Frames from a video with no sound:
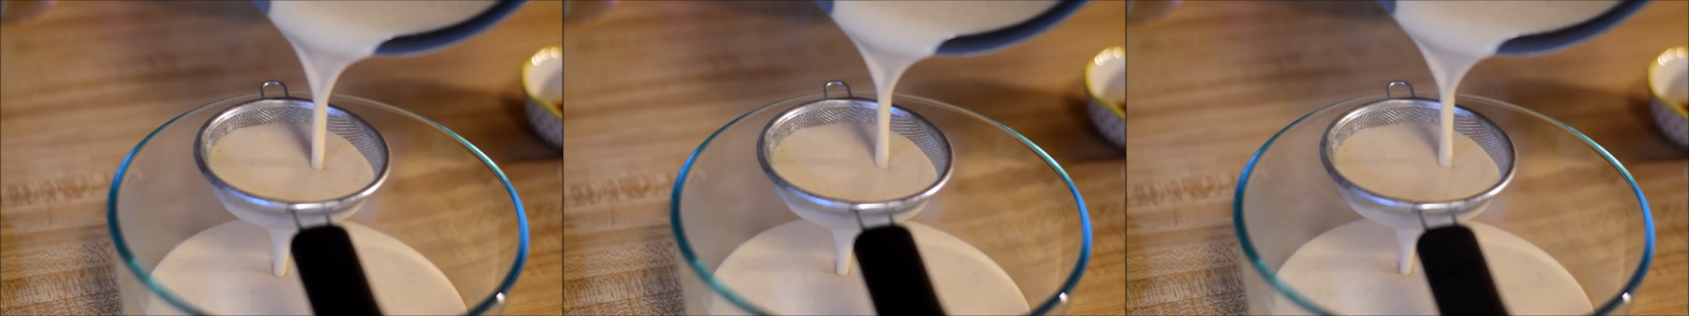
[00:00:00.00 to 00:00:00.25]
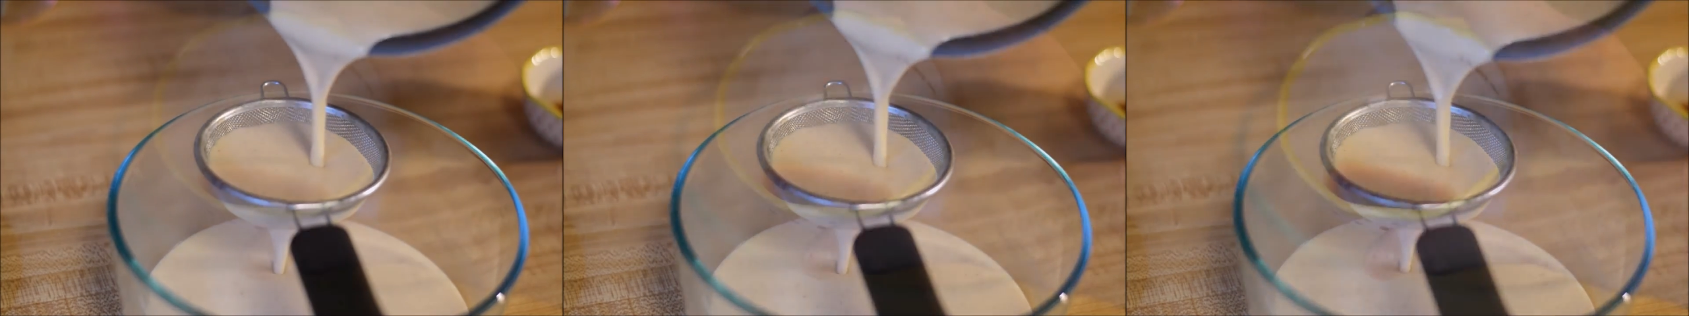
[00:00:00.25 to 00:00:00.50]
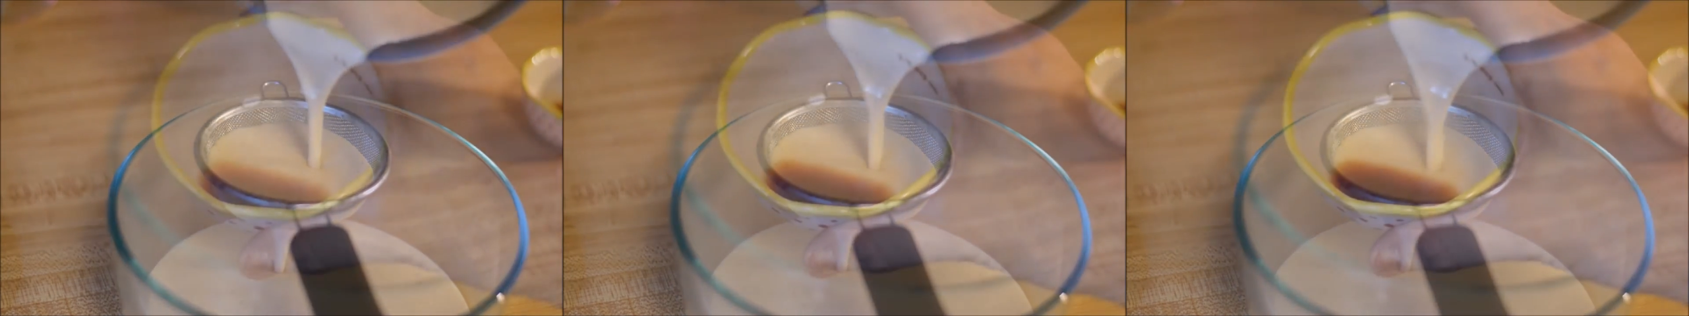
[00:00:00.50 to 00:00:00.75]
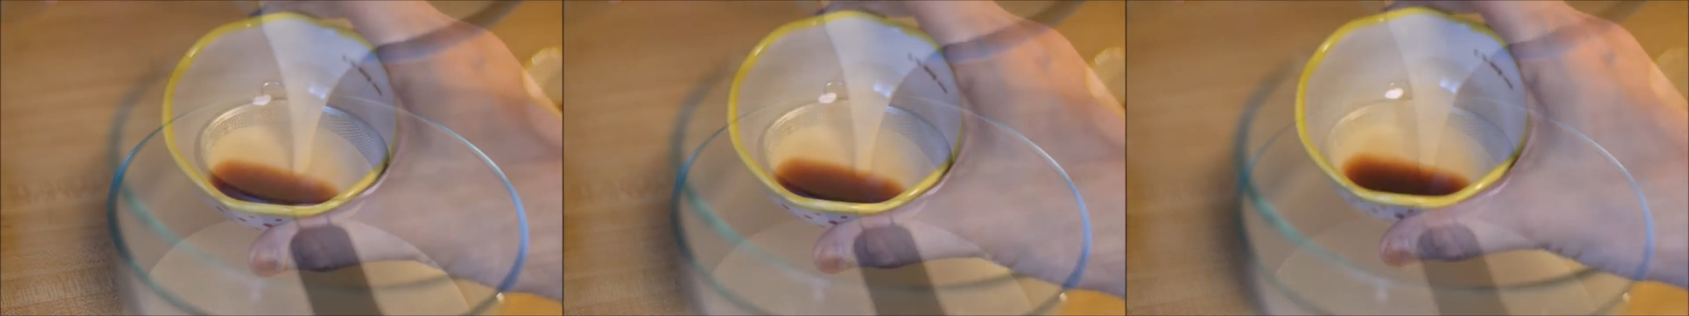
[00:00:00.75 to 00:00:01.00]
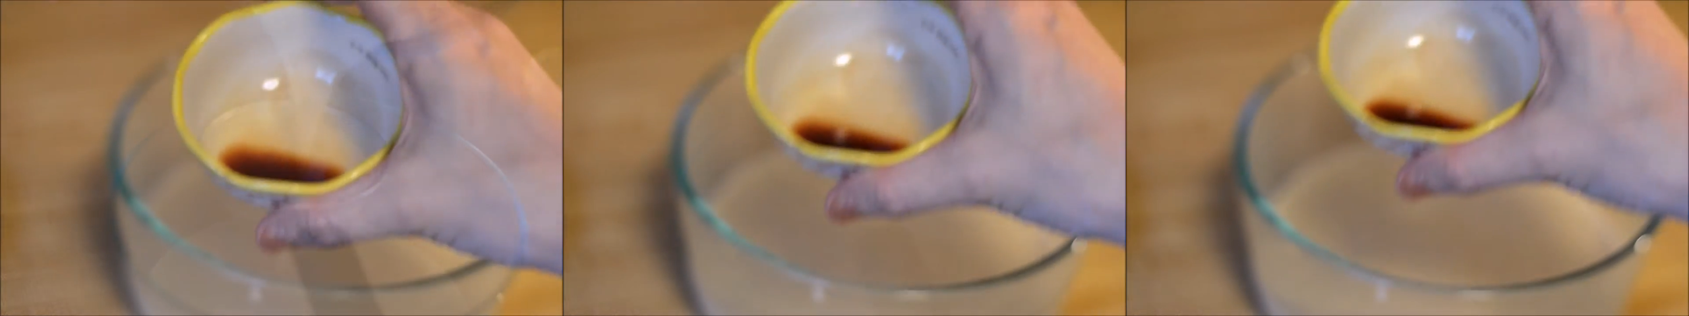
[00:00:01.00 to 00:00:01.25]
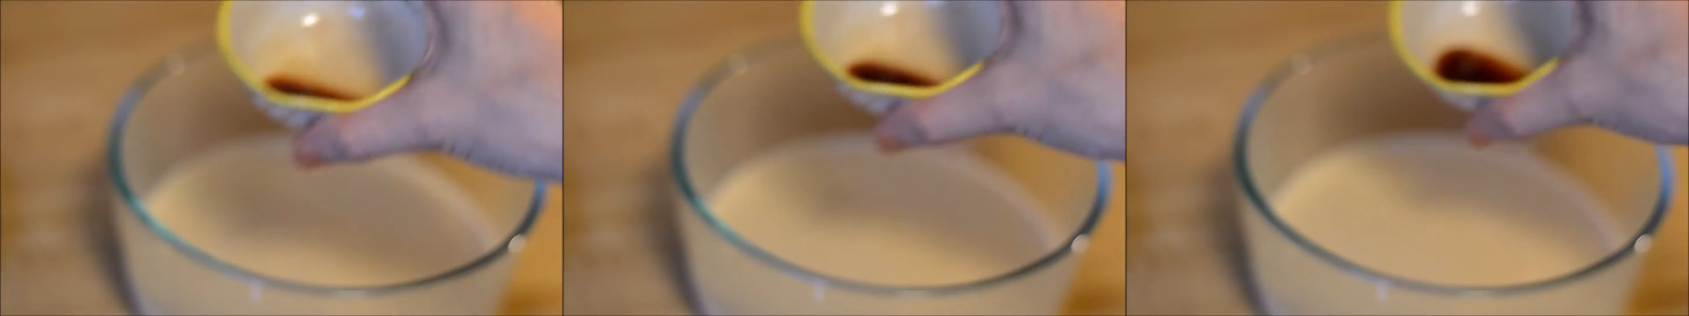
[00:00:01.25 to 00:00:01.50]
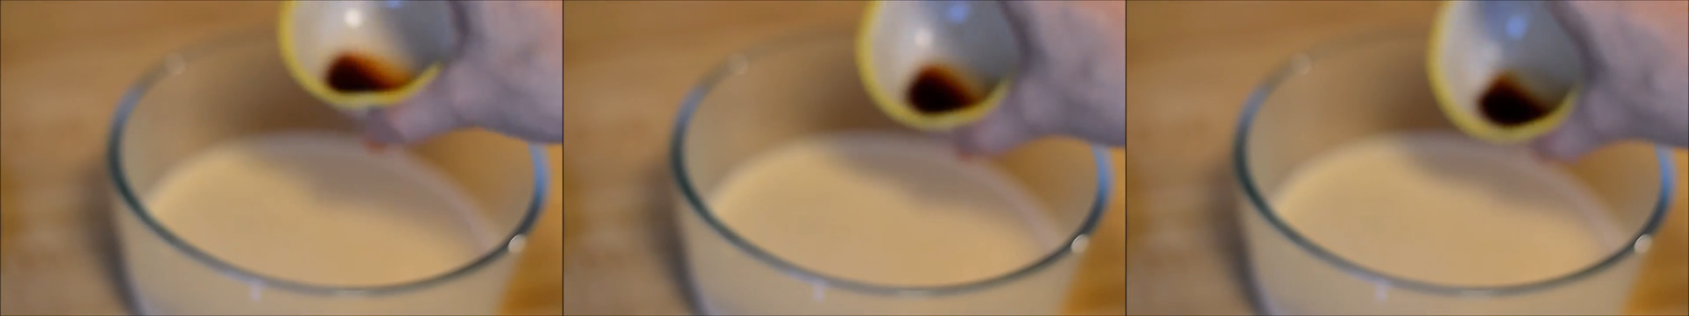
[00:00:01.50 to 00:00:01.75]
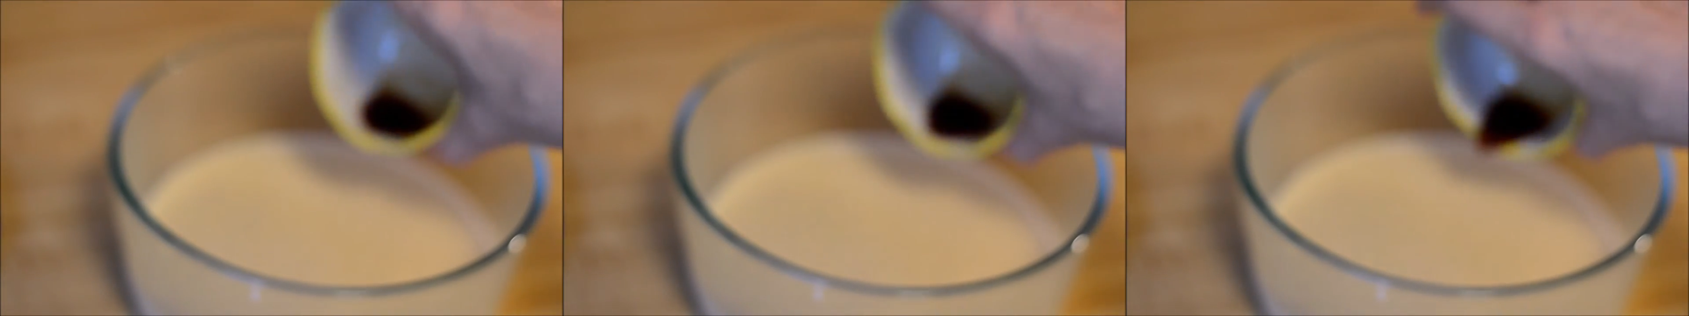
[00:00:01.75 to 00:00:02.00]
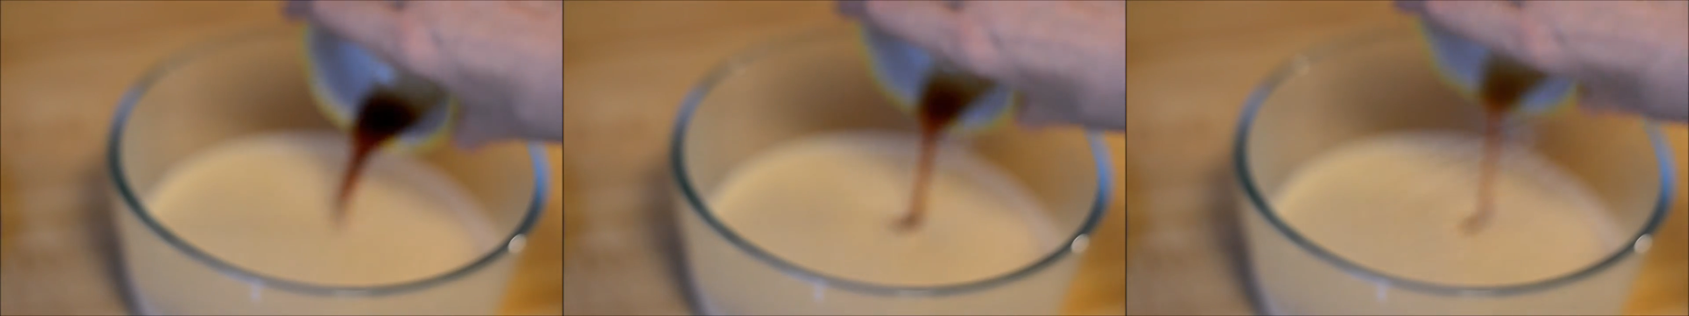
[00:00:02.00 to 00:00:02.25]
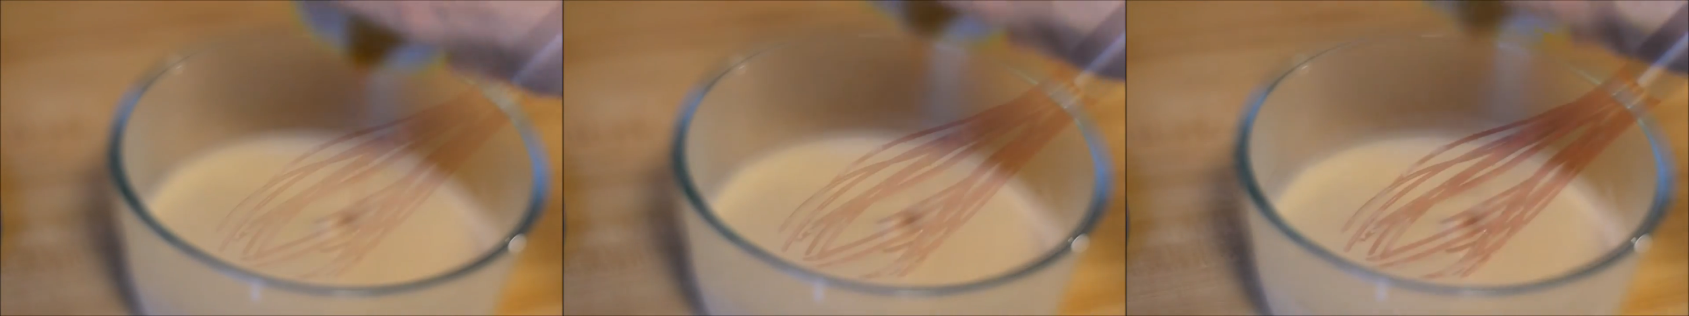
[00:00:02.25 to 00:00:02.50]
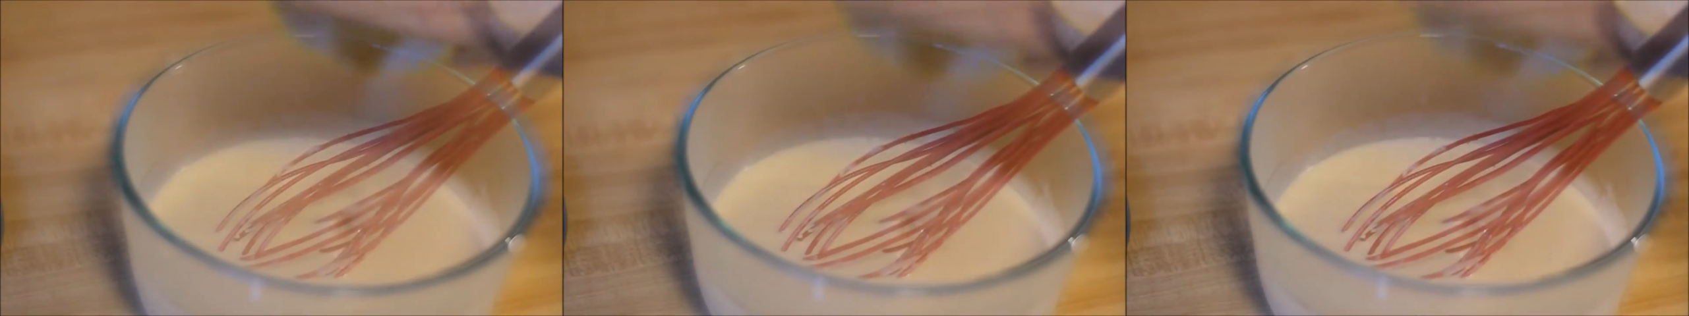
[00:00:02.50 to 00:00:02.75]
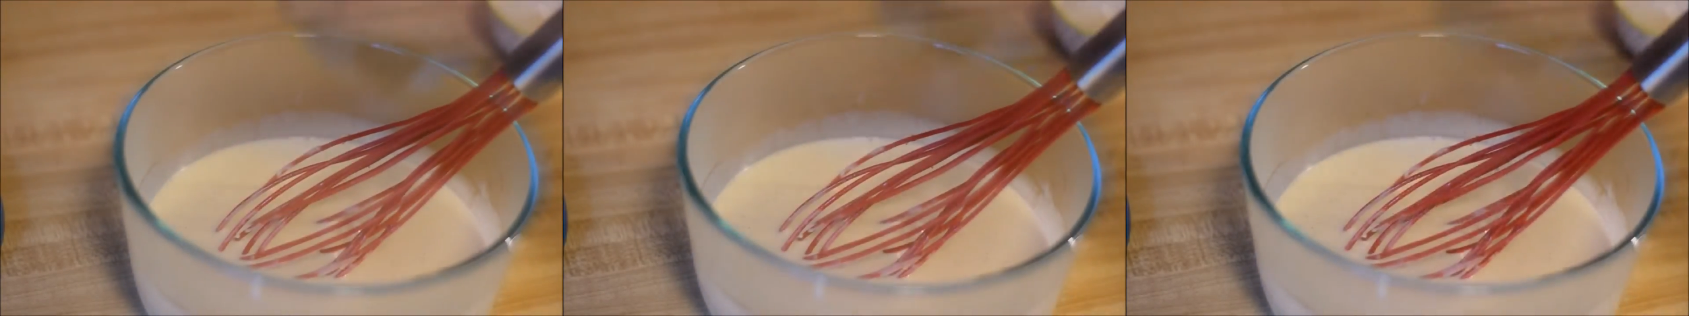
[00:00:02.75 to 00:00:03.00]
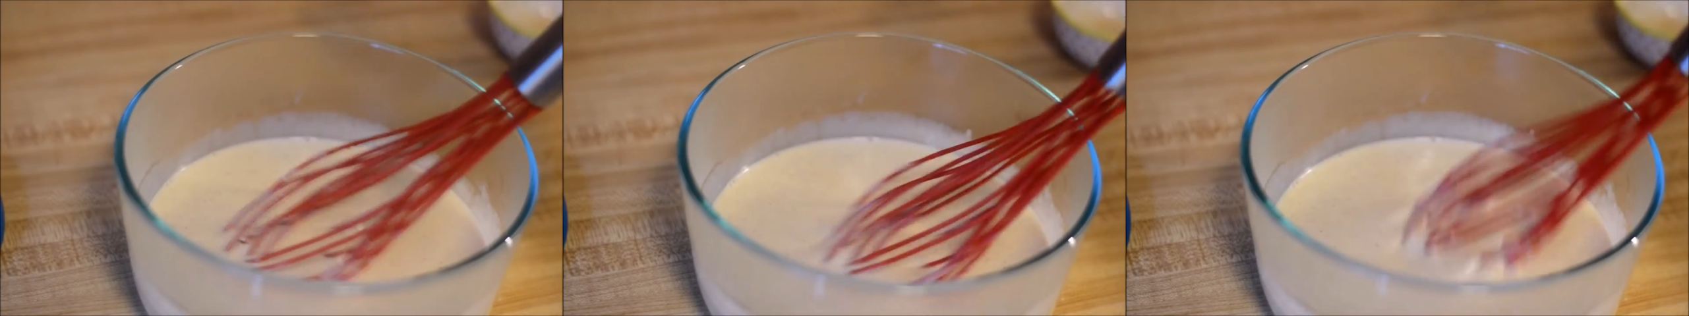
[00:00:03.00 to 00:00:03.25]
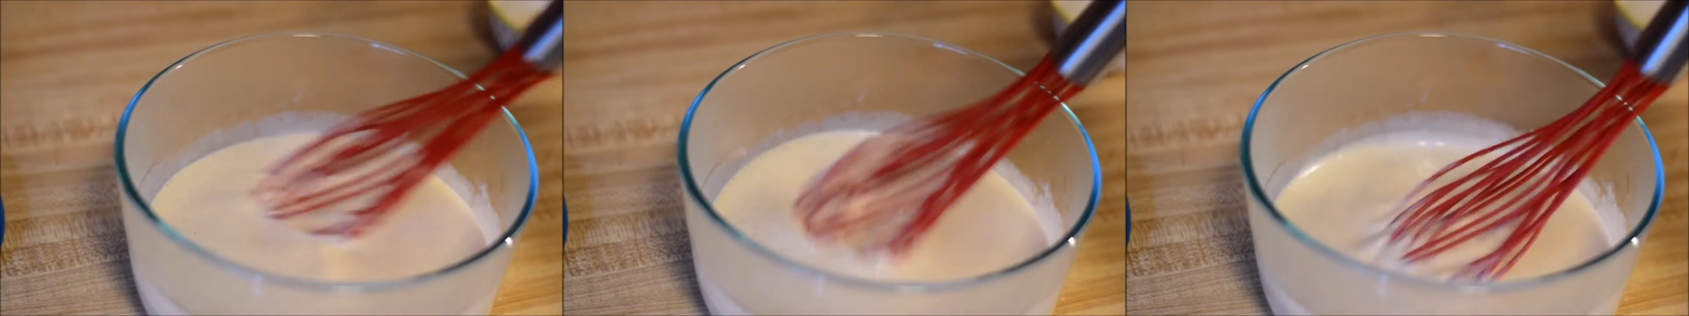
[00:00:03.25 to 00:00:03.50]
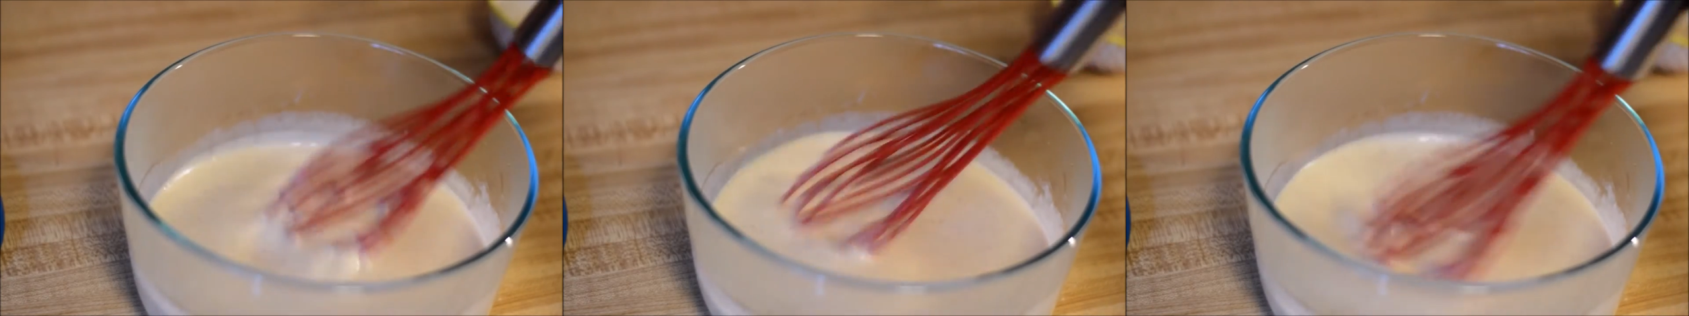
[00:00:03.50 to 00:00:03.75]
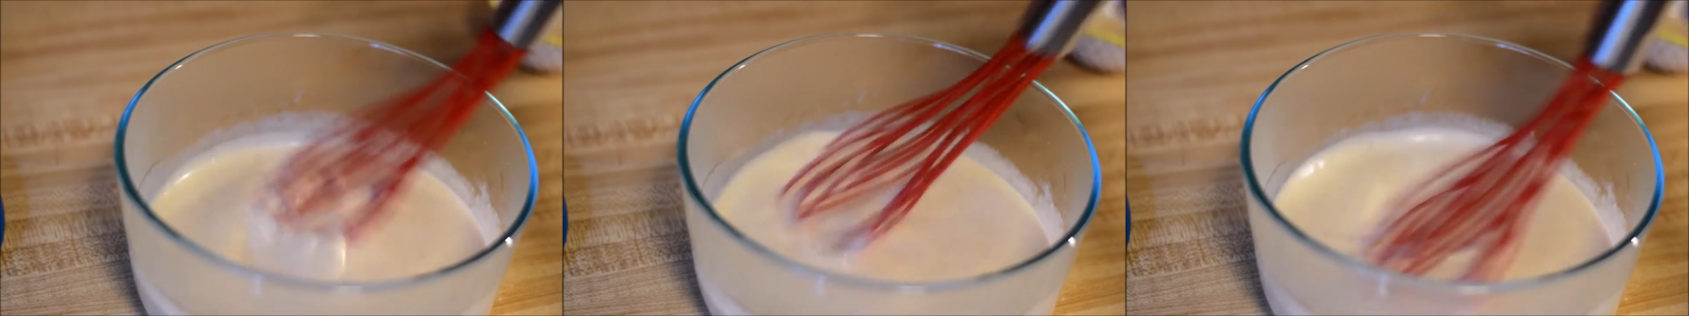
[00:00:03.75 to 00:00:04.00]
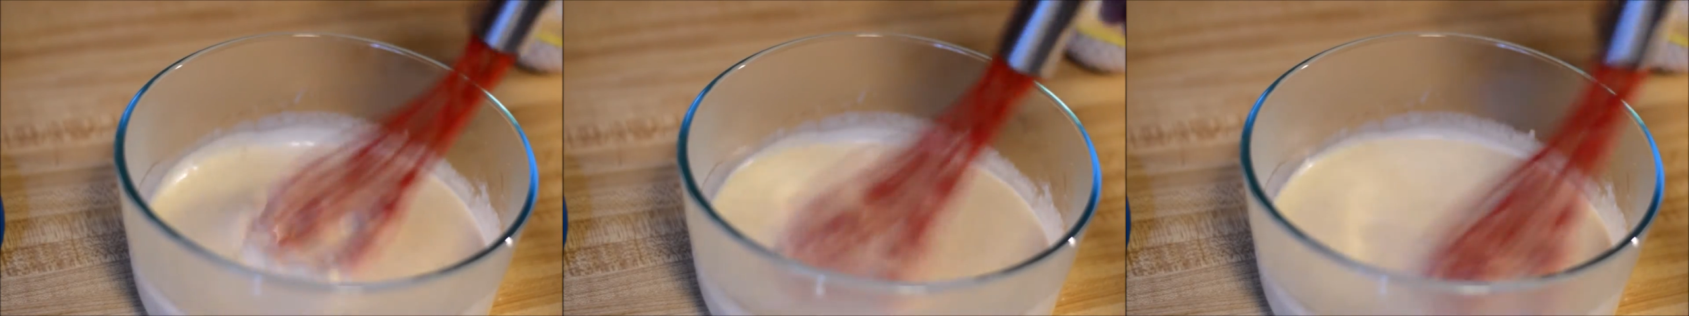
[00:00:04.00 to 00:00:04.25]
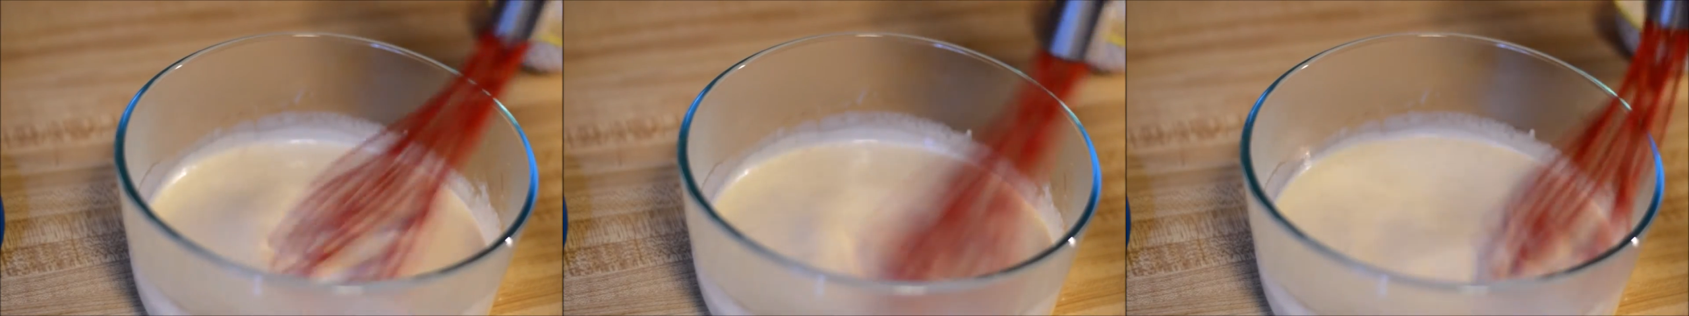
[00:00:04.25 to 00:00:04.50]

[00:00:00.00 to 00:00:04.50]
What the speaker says: Nobody's mouth can be seen.